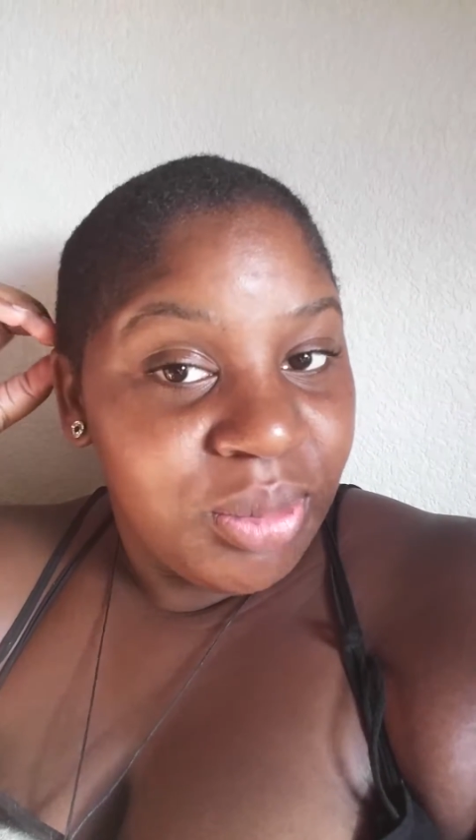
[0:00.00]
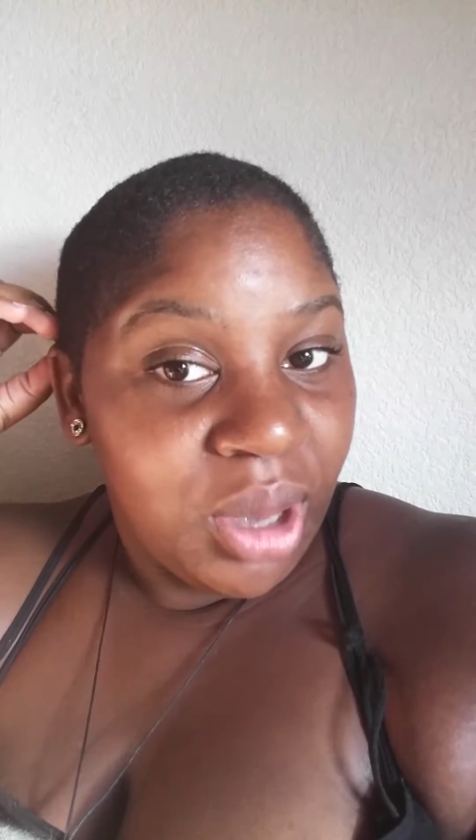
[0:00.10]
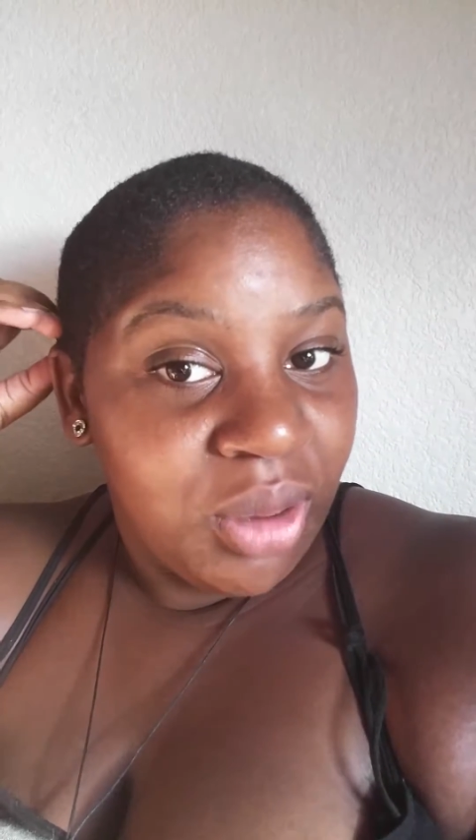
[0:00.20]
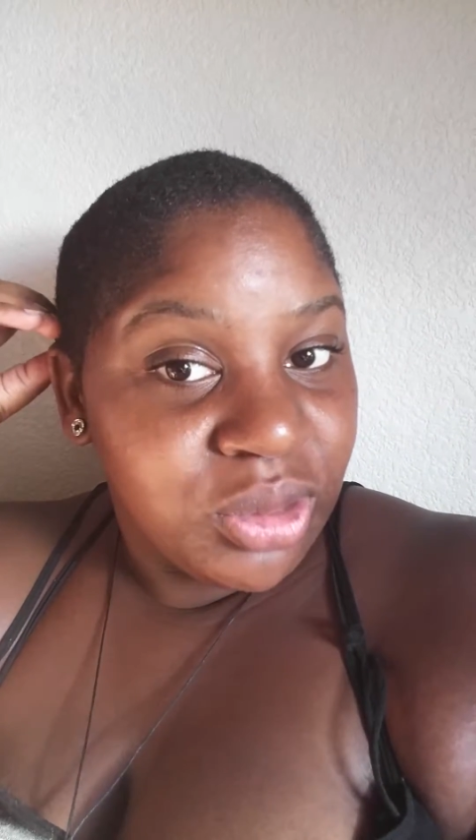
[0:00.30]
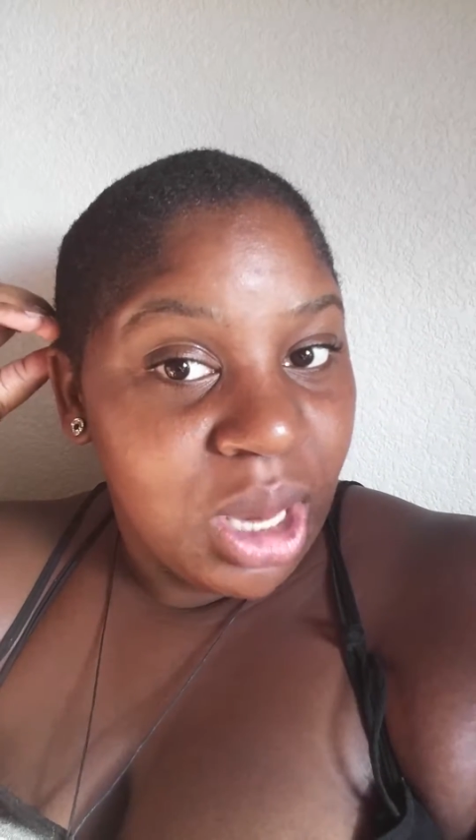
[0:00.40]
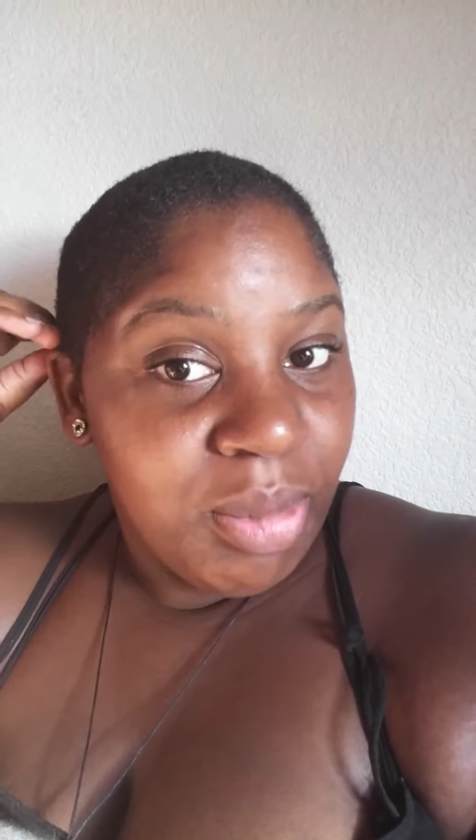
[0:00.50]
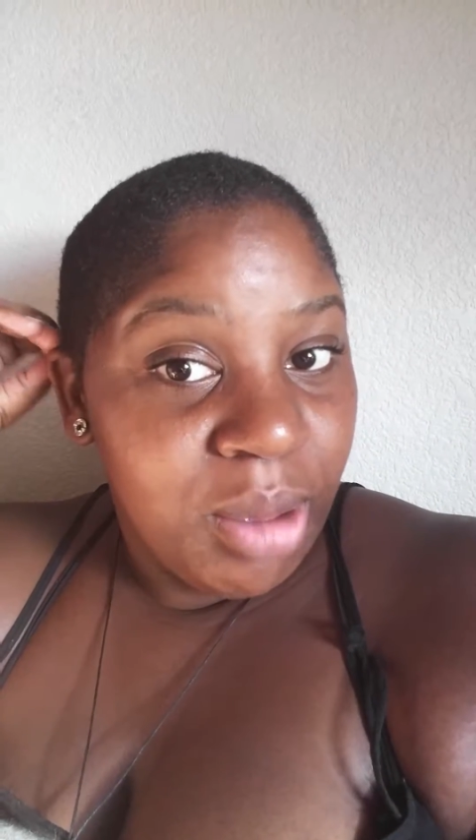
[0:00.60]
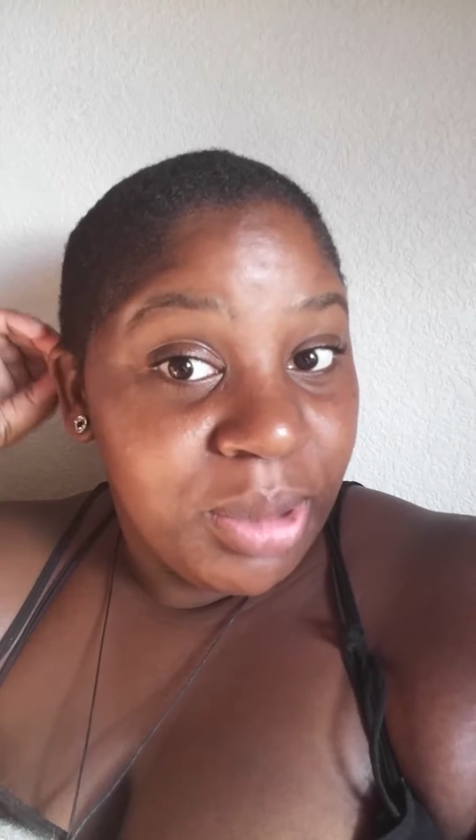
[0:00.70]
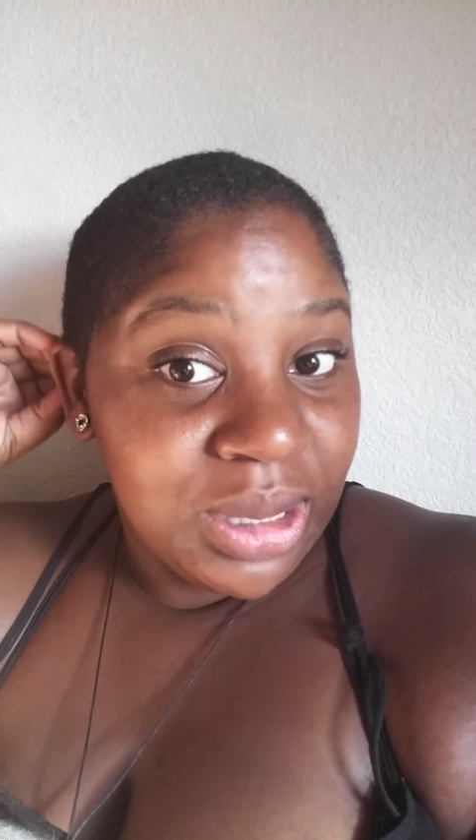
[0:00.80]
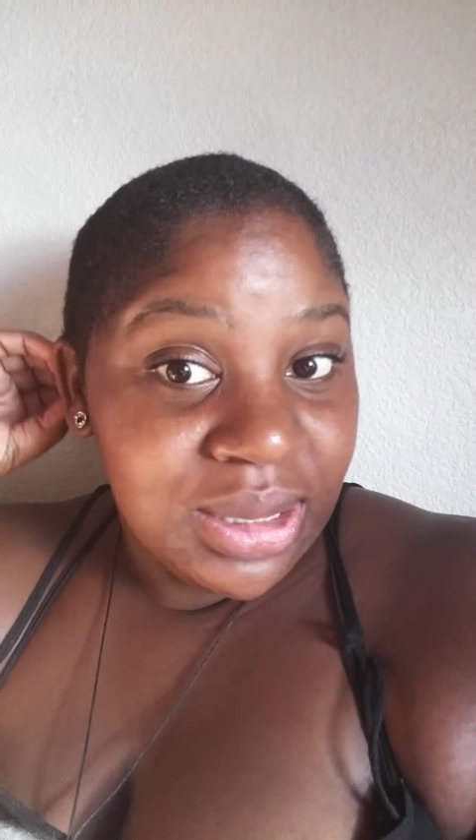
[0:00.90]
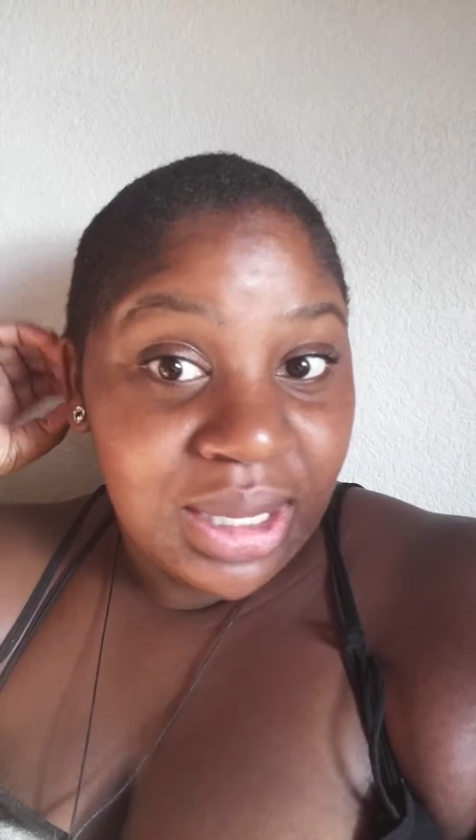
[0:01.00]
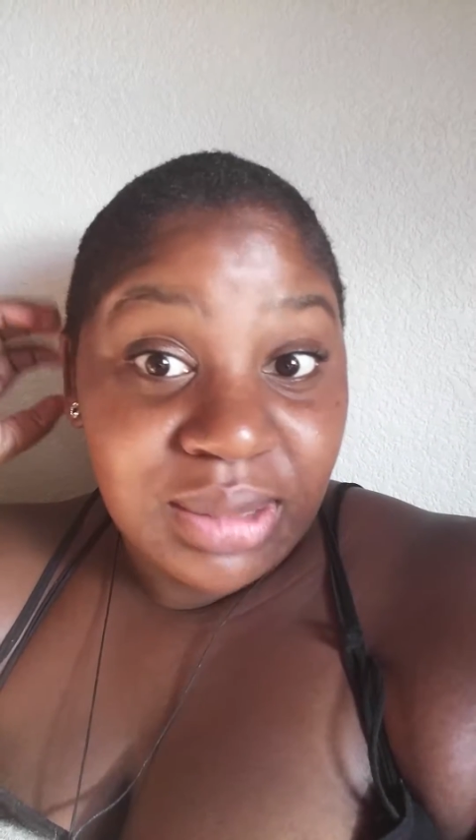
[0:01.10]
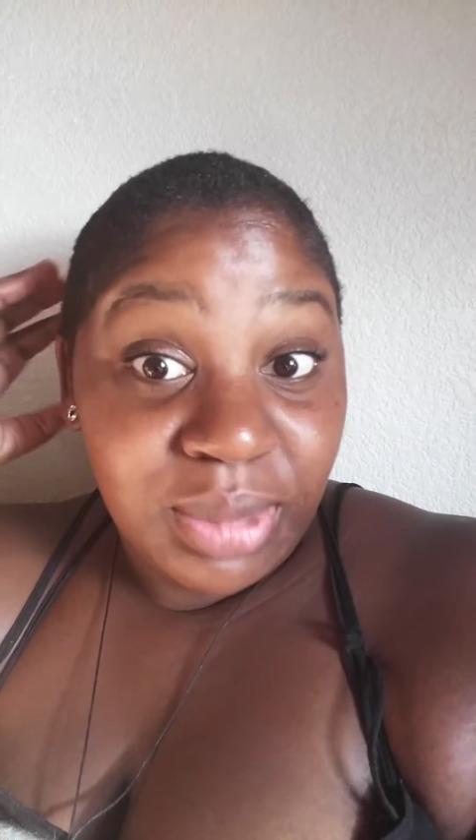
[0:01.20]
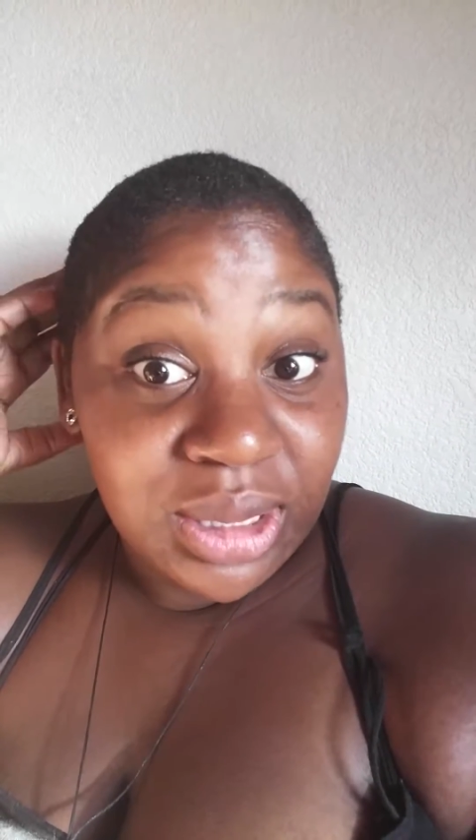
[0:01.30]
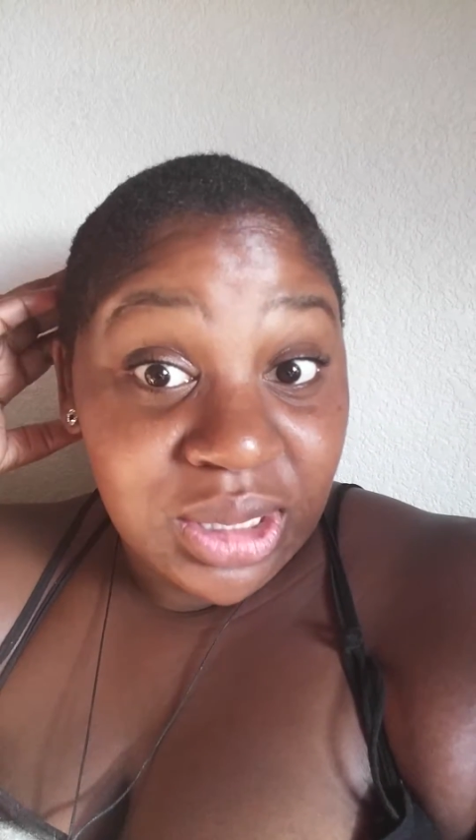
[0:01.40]
But I'll try my best not
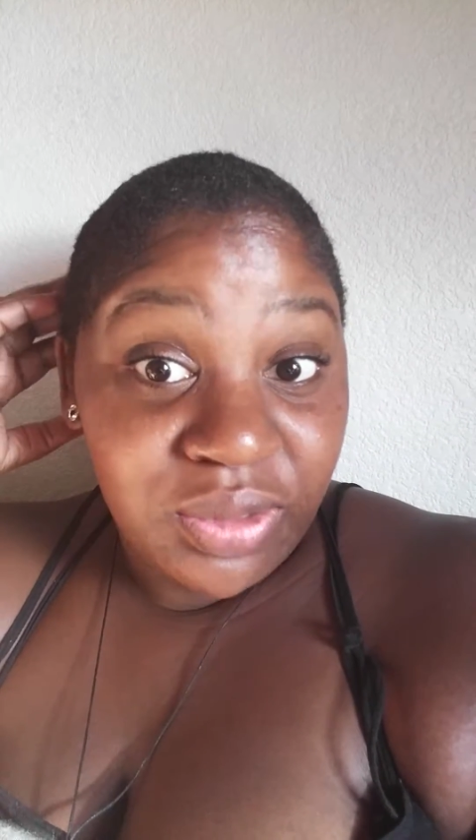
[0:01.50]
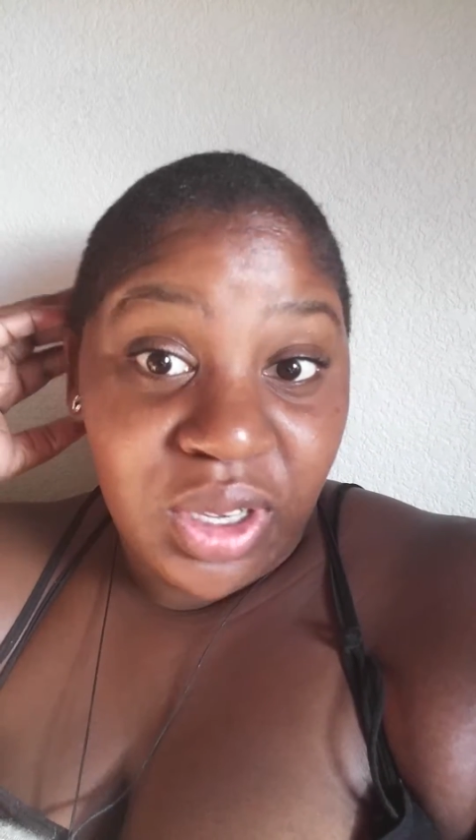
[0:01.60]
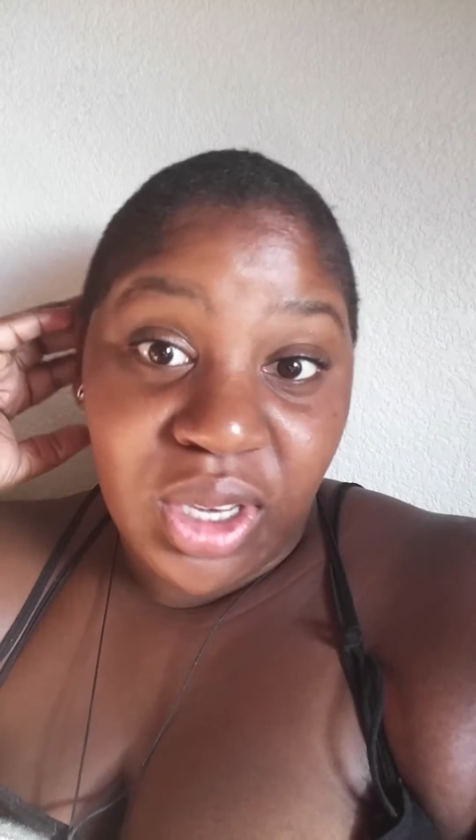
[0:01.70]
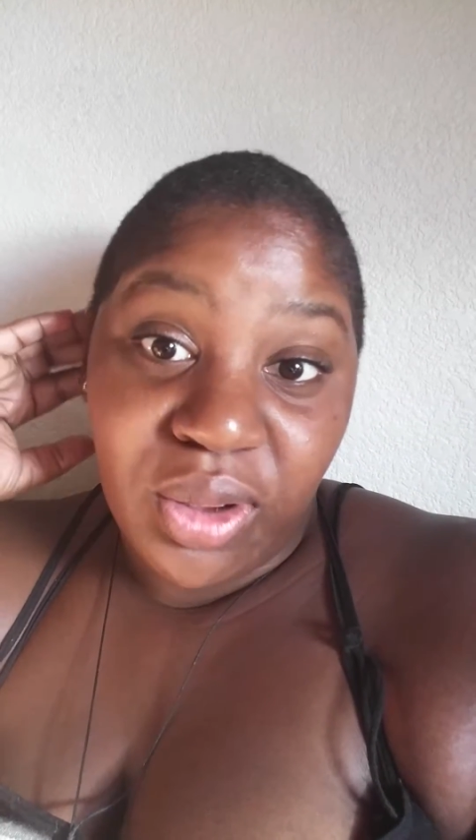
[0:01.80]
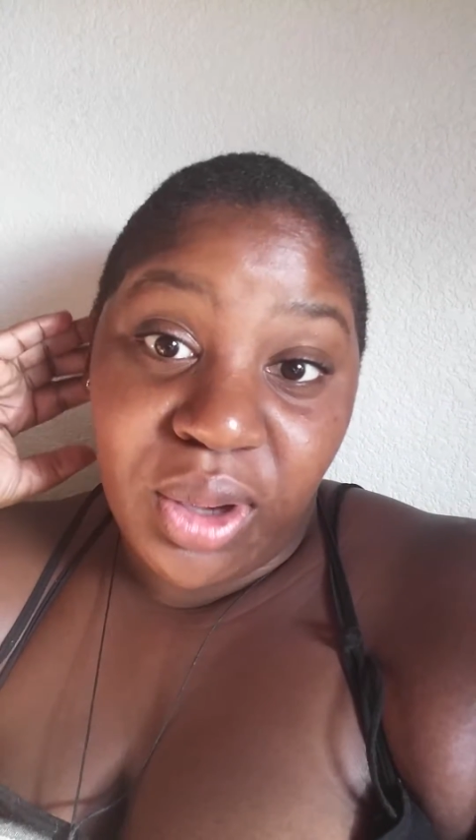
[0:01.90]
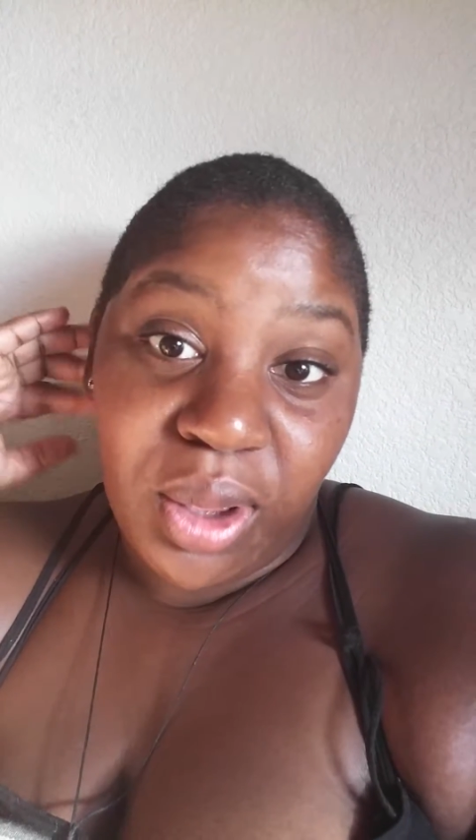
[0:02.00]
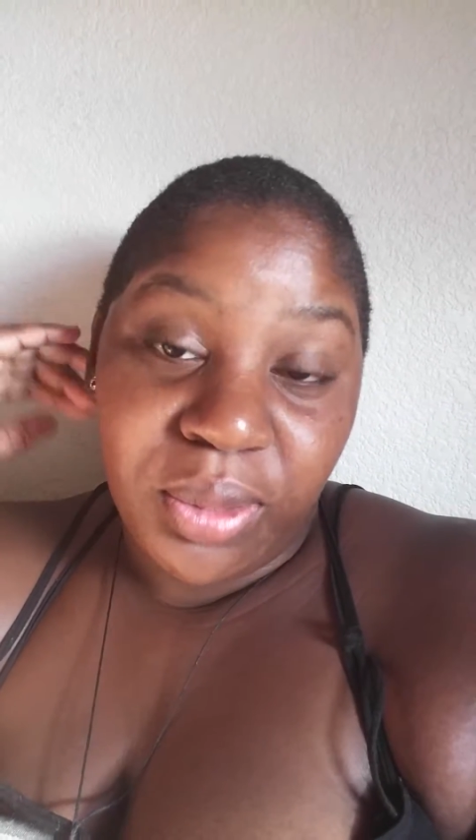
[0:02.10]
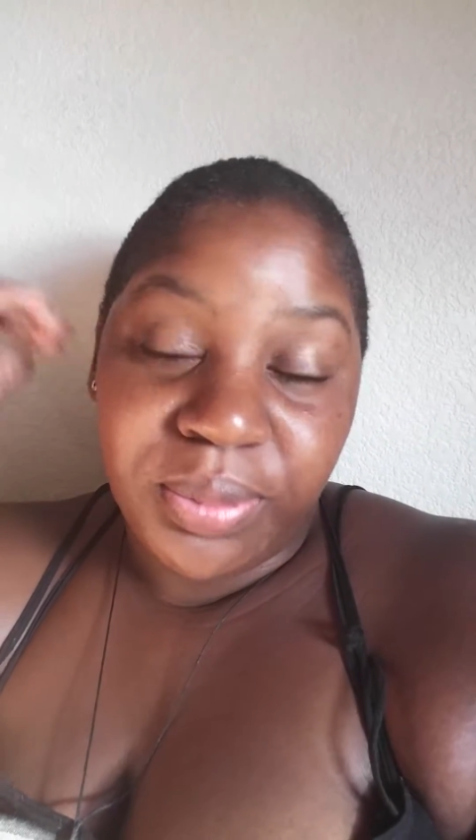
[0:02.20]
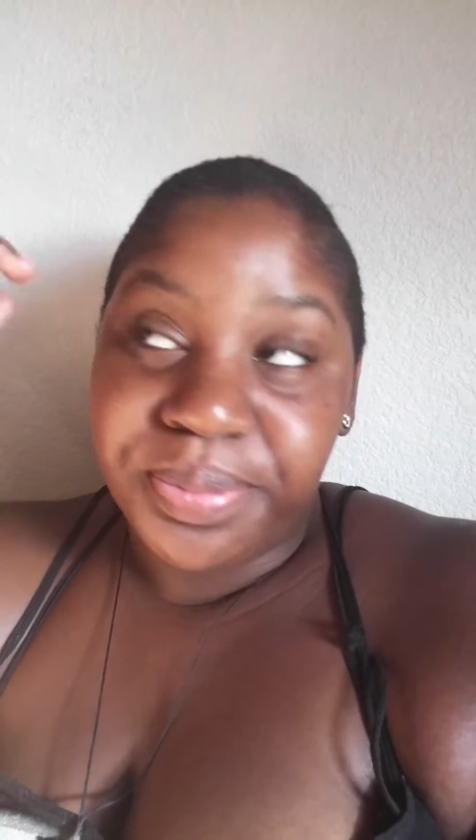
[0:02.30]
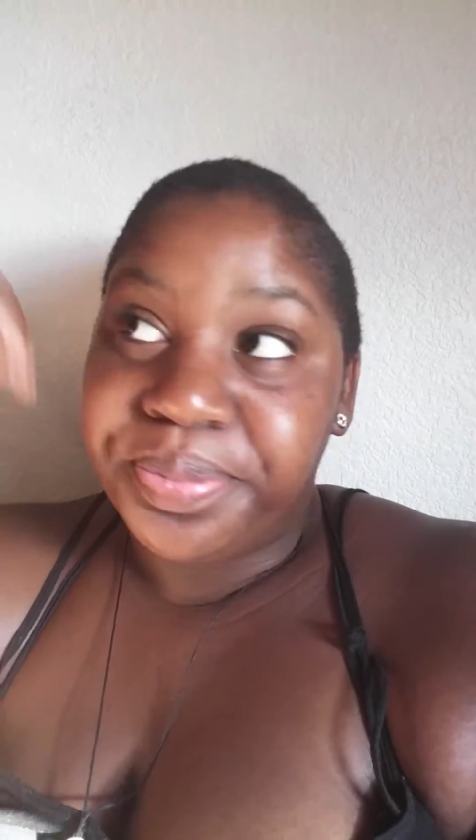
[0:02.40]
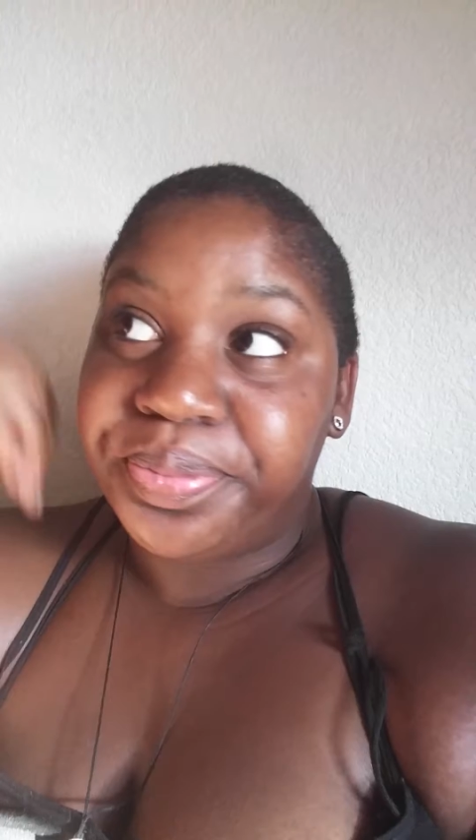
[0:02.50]
to make this video long.